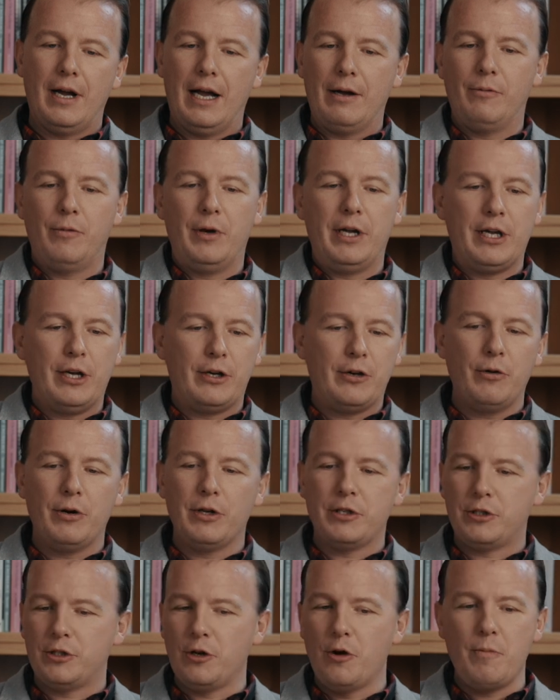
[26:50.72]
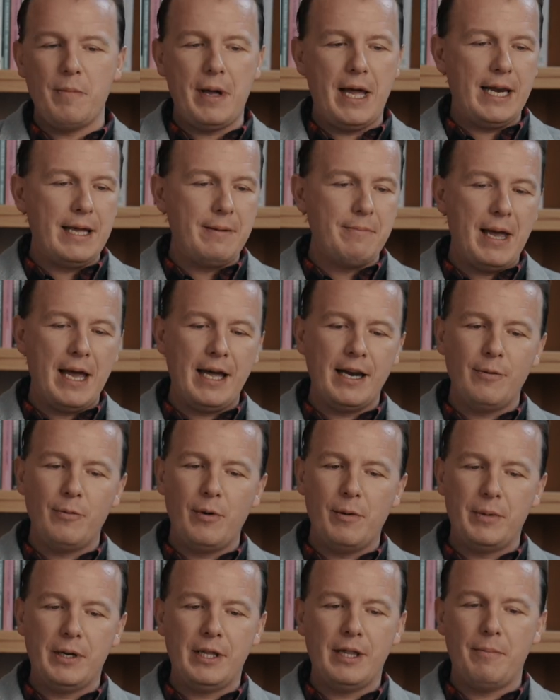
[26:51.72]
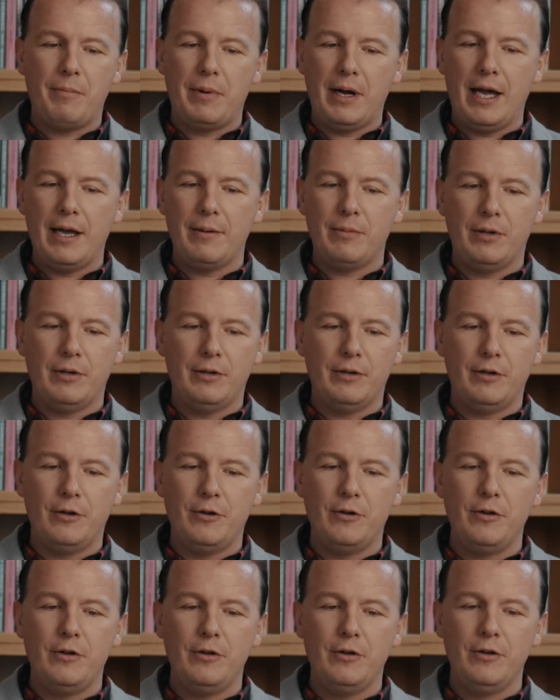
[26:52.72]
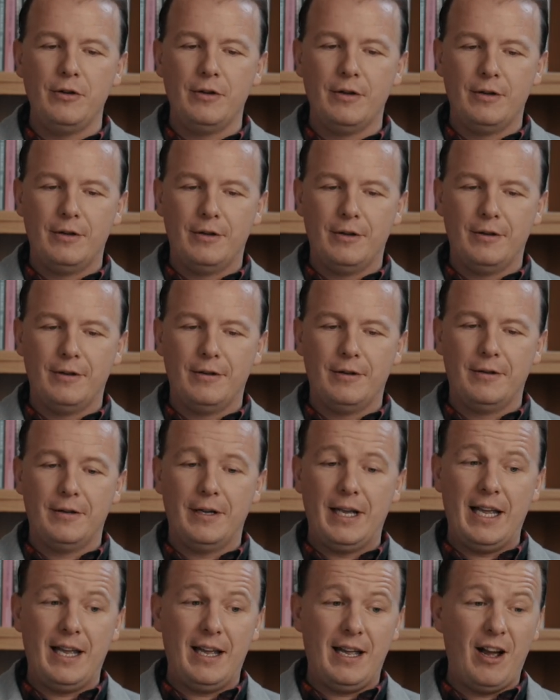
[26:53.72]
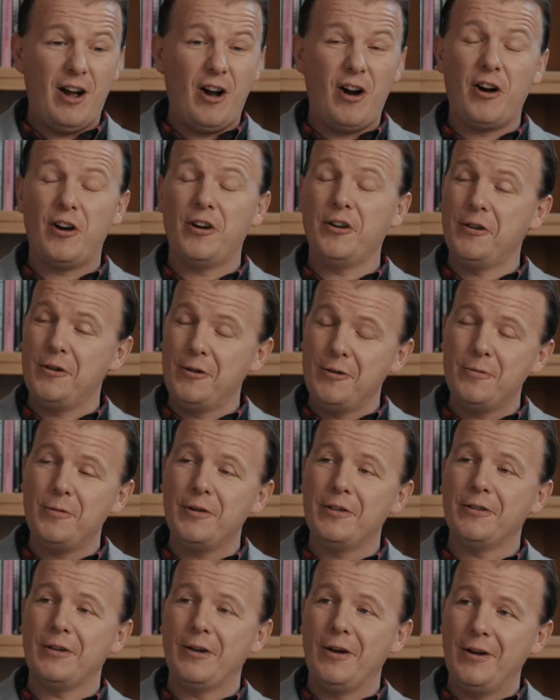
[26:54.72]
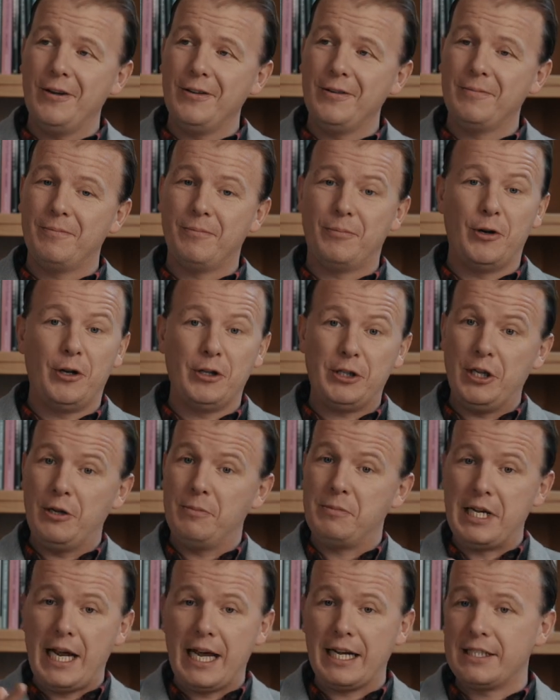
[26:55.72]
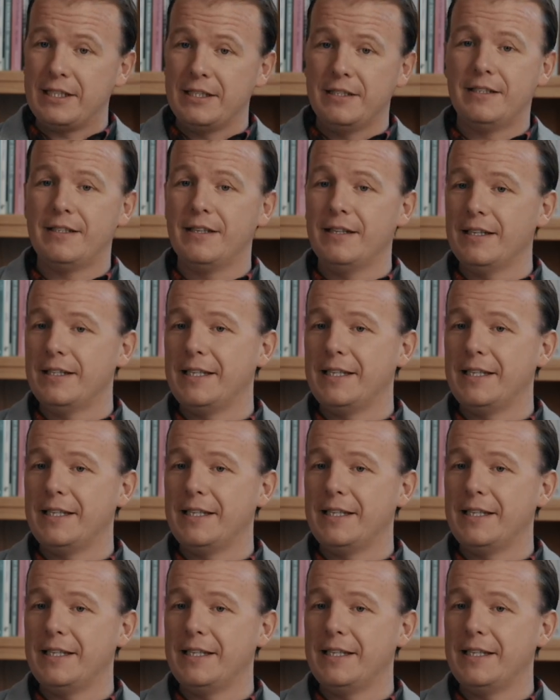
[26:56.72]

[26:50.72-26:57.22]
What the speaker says: We could go to so many men and women in the Bible who argued with God, brought the objections to the